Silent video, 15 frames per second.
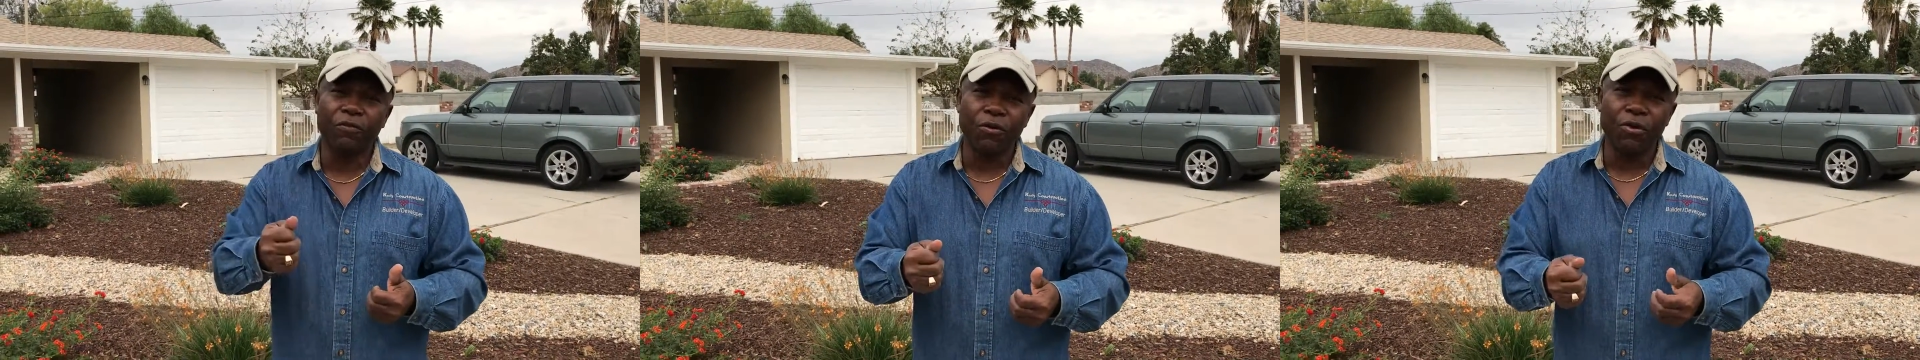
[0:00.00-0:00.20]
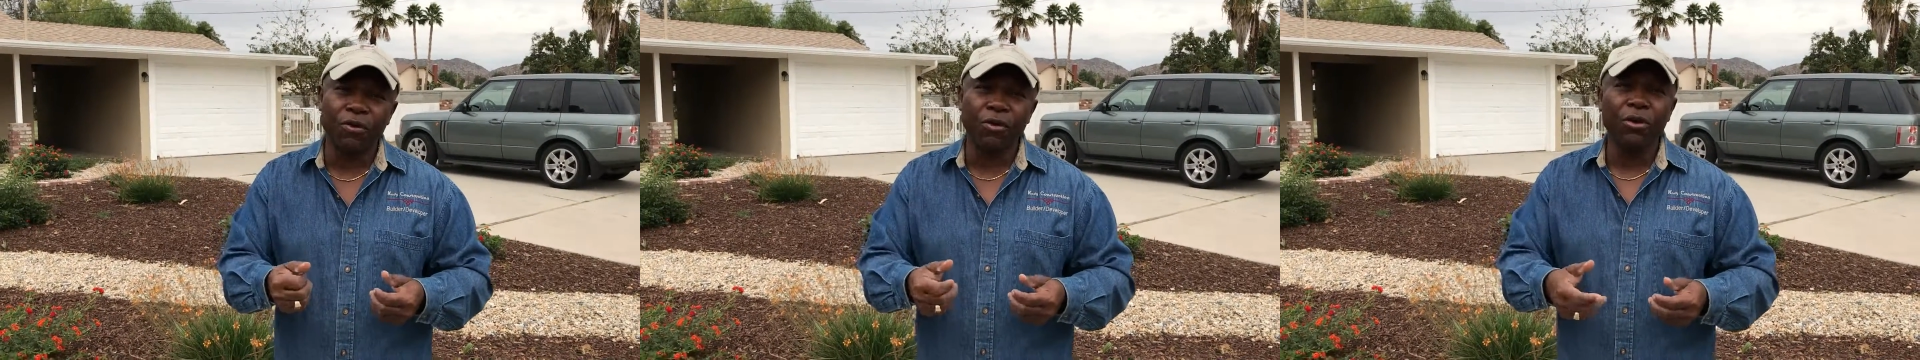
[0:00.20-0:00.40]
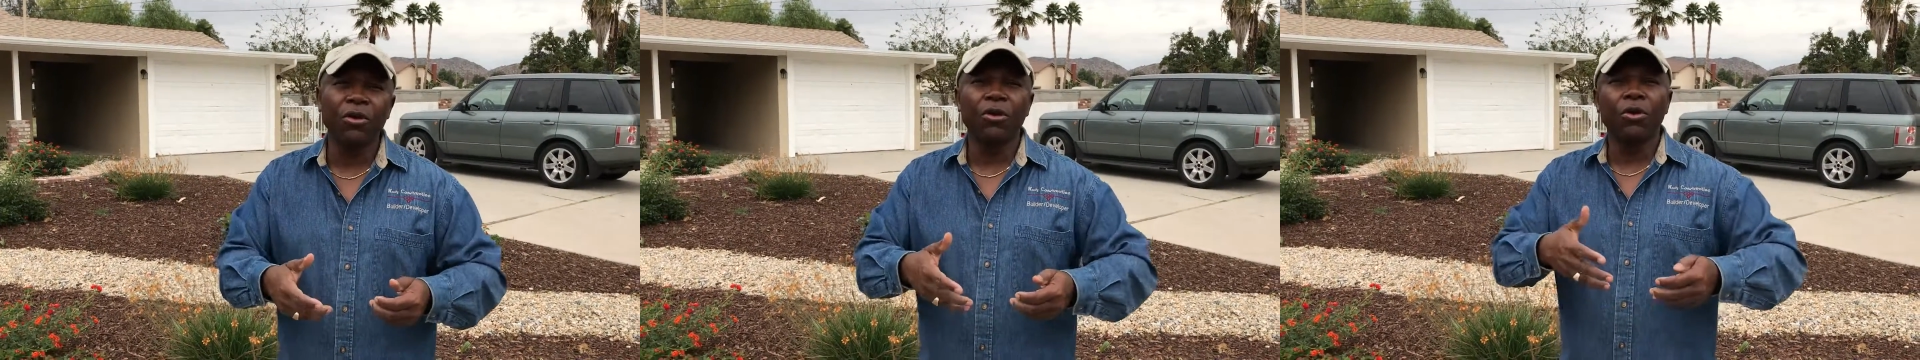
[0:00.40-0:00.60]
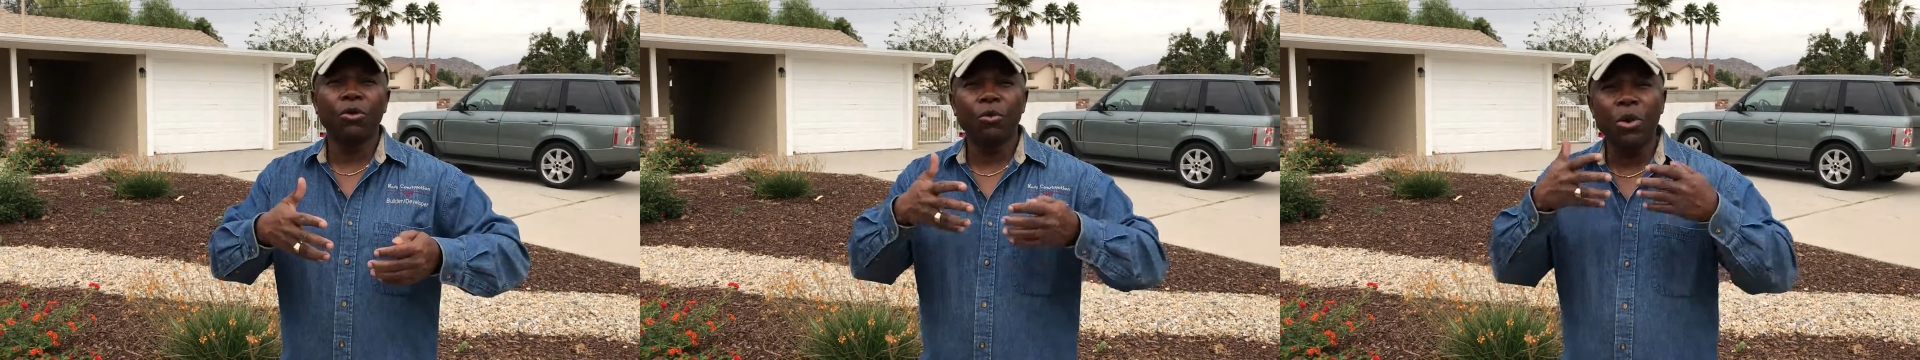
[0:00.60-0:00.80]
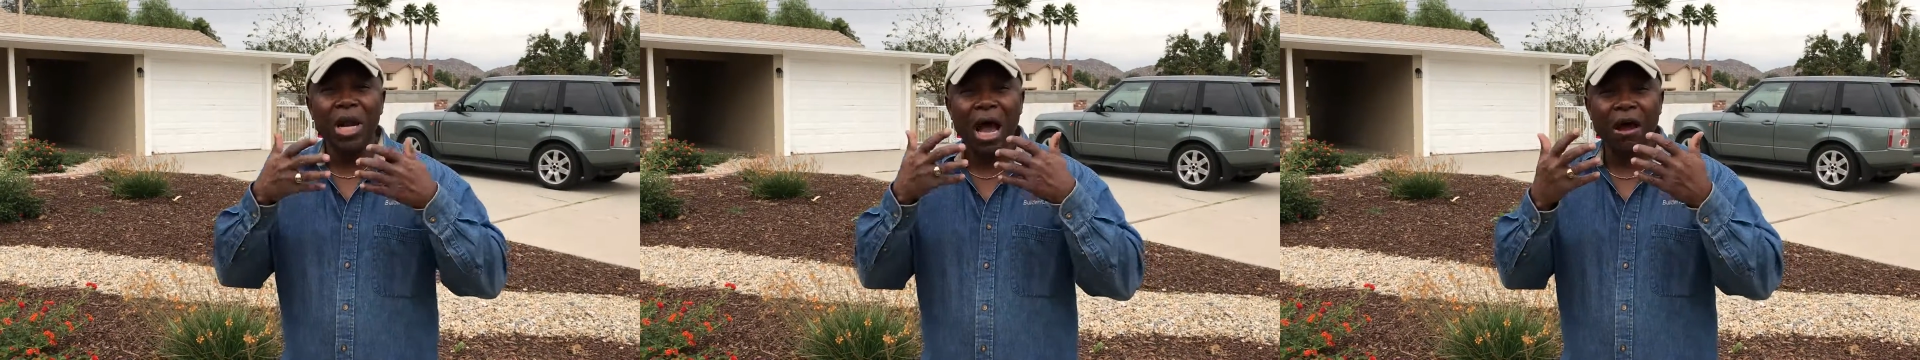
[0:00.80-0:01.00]
phone
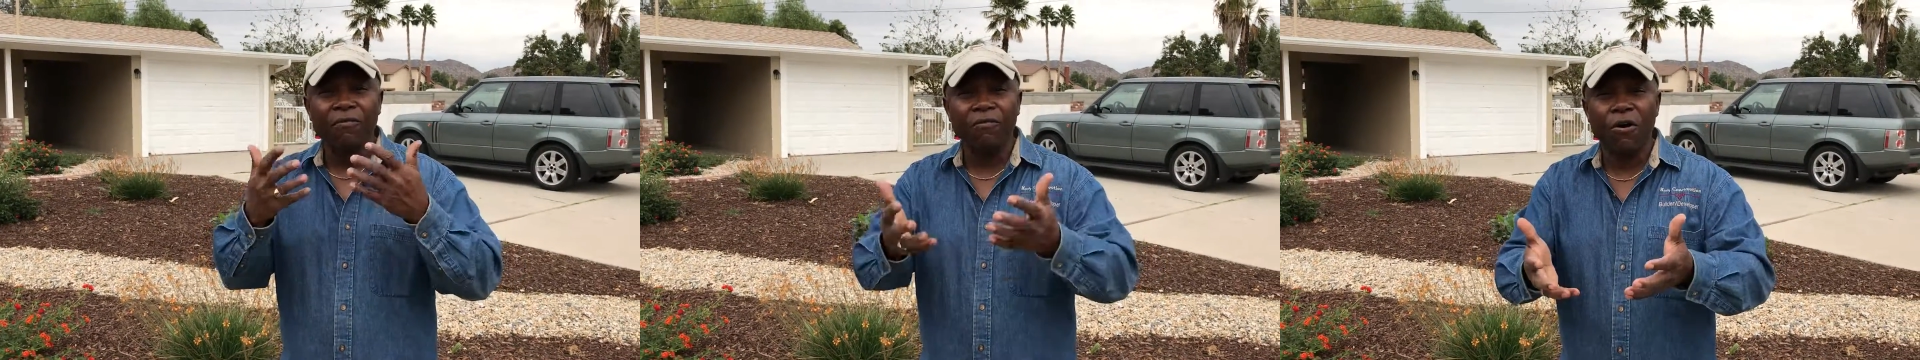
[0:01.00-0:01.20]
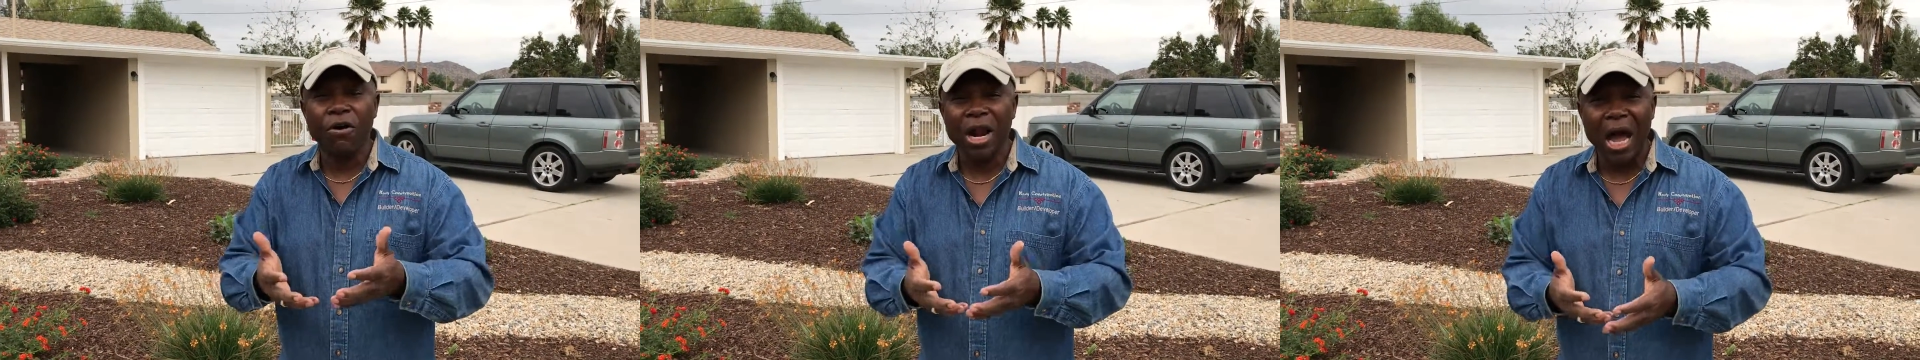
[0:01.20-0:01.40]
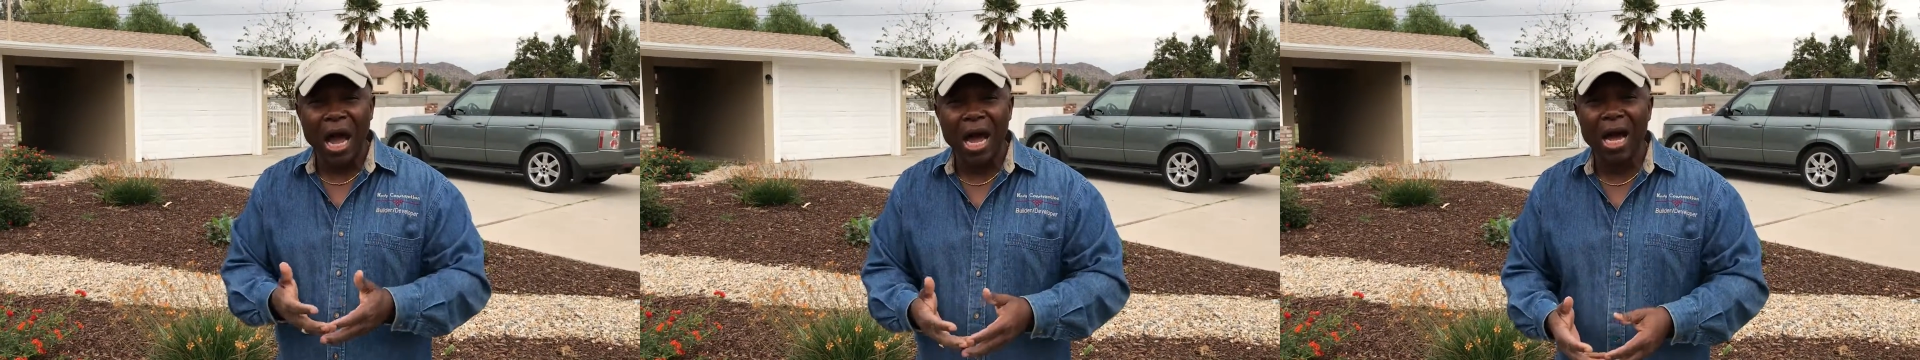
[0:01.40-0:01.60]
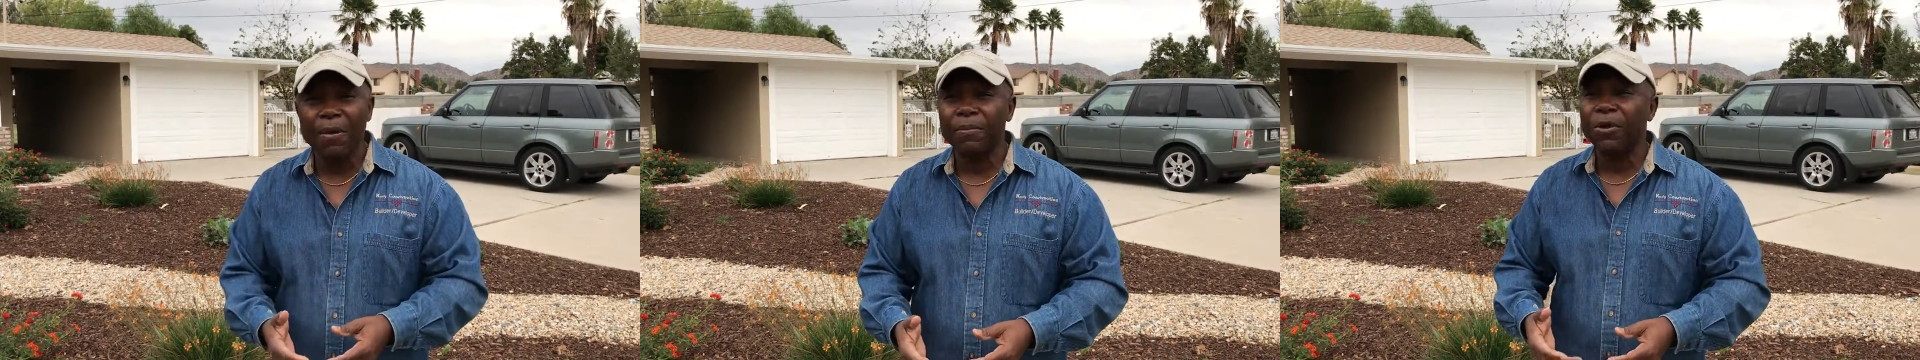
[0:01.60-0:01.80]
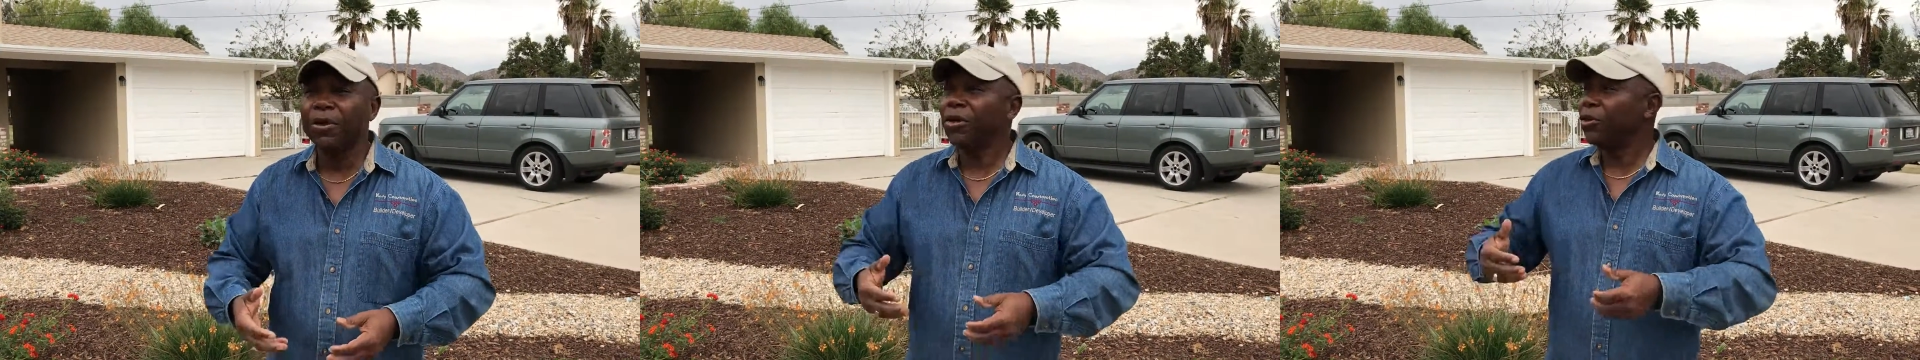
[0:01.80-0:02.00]
with our phone
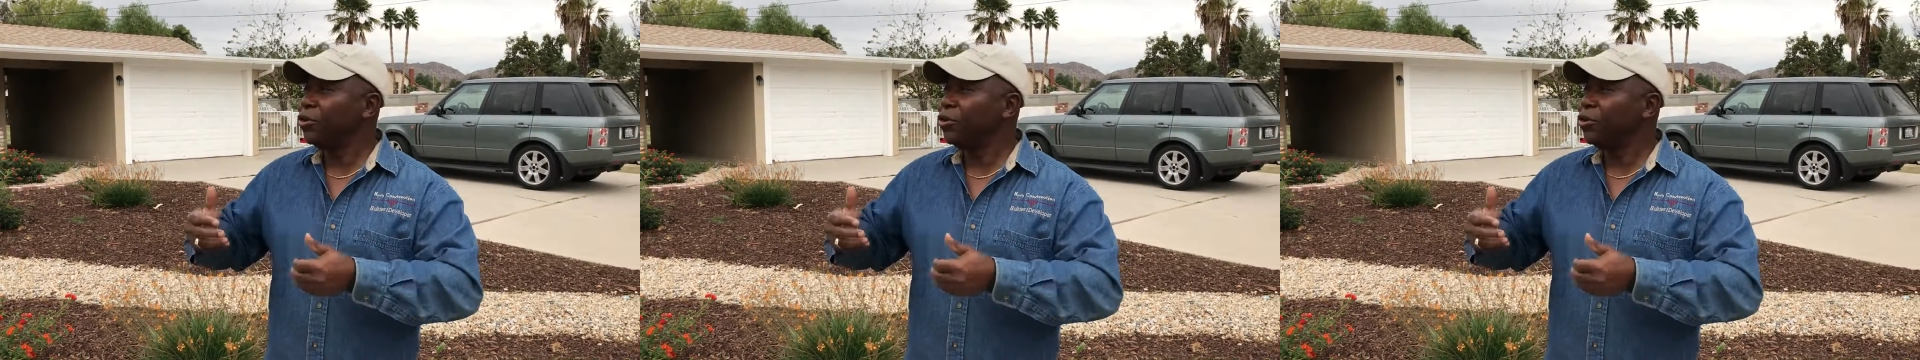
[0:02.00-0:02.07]
app.